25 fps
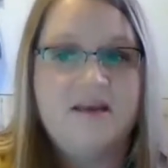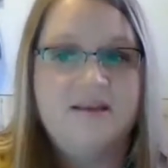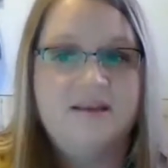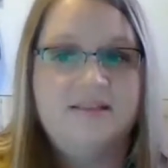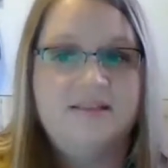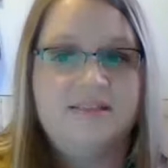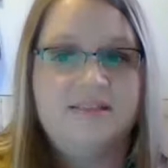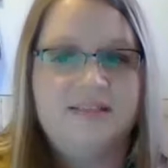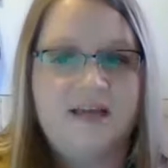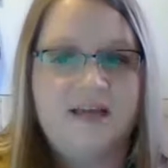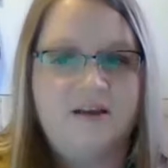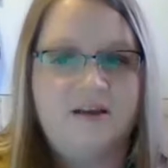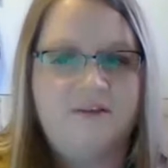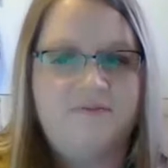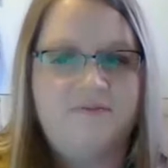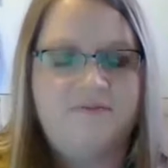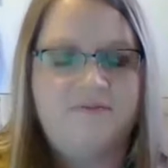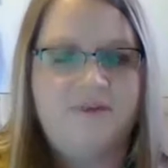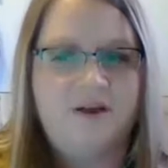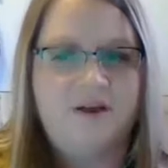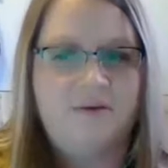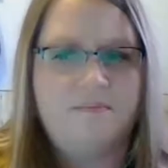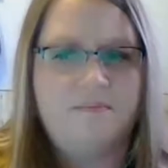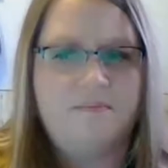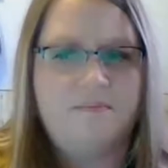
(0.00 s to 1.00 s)
Staff
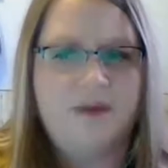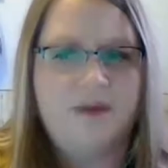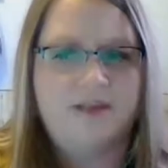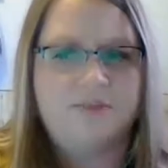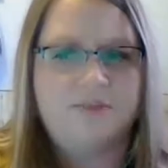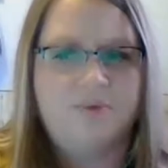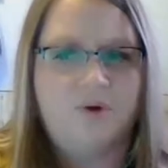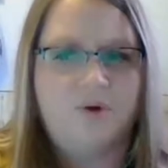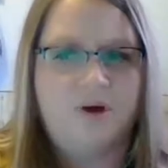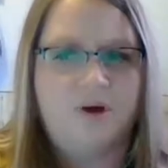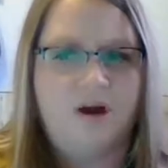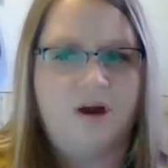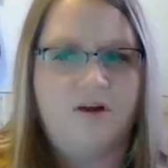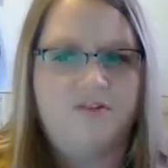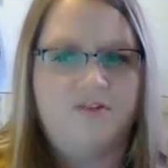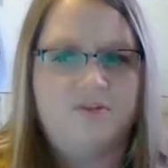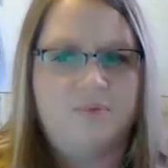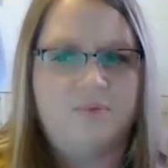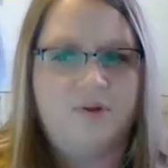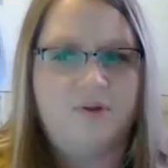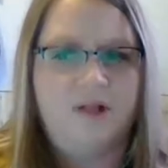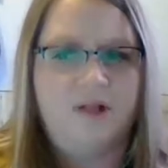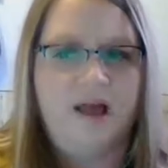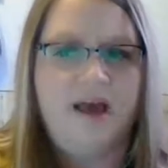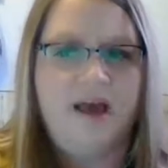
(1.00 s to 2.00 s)
felt much more
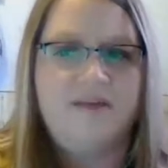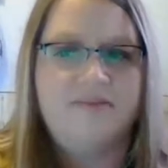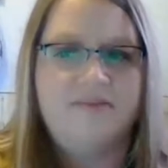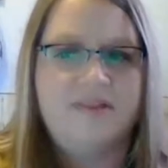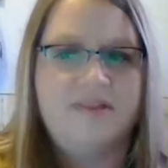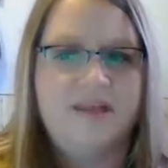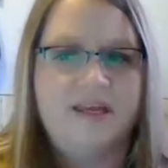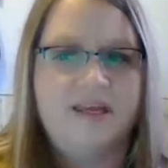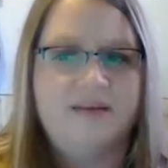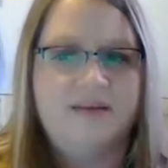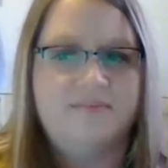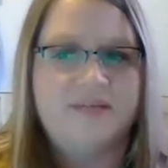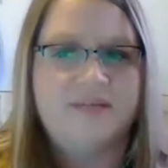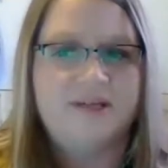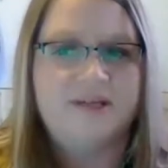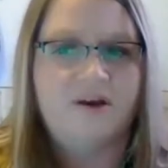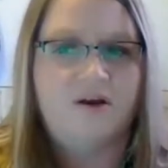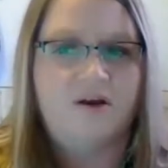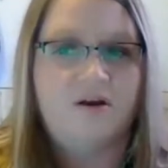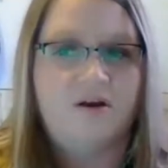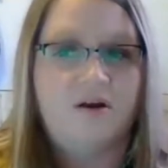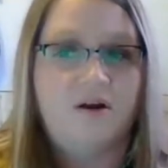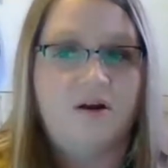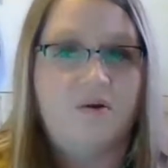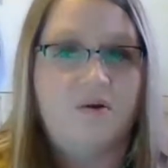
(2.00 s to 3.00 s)
comfortable having the
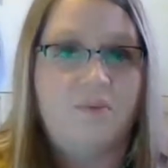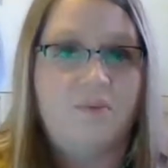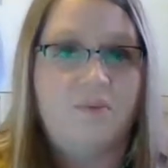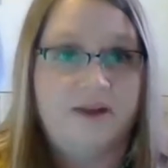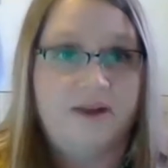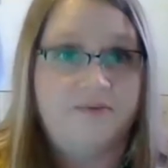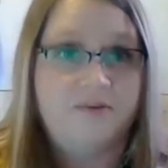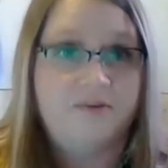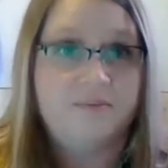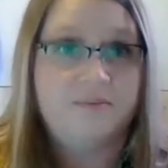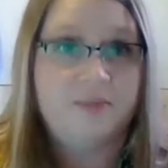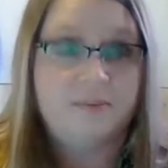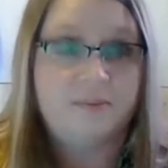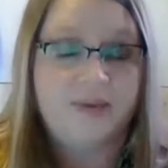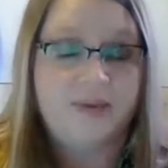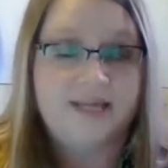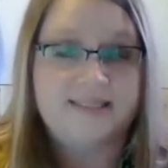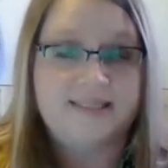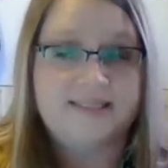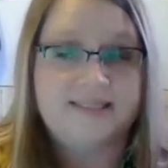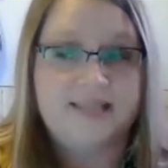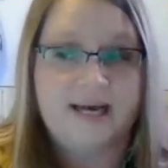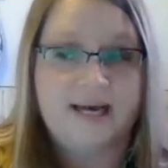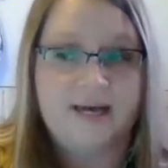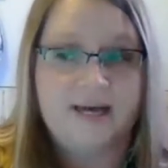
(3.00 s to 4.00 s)
MDR away from the
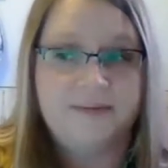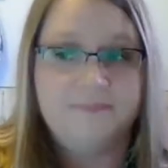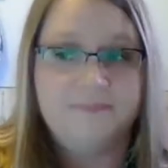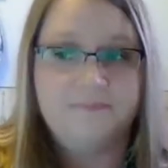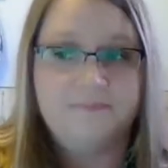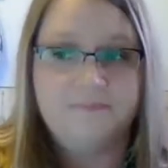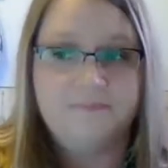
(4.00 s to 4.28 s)
bedside.